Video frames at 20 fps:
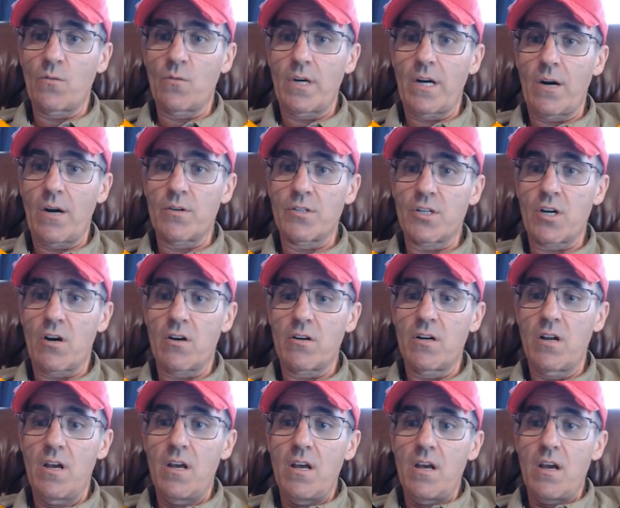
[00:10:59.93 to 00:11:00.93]
on the 1 hour
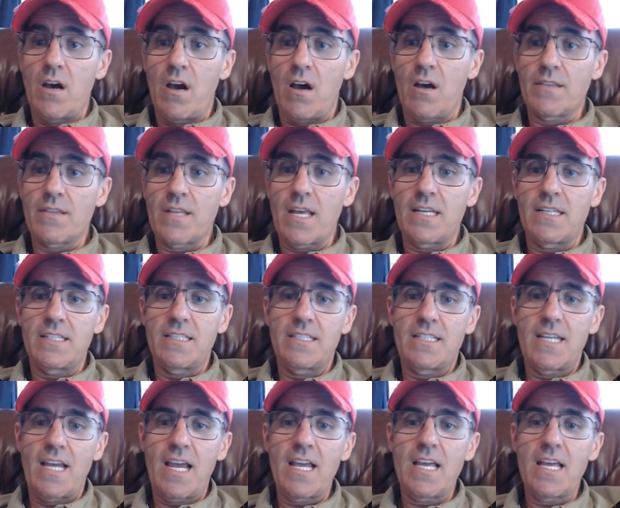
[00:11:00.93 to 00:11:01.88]
chart. On the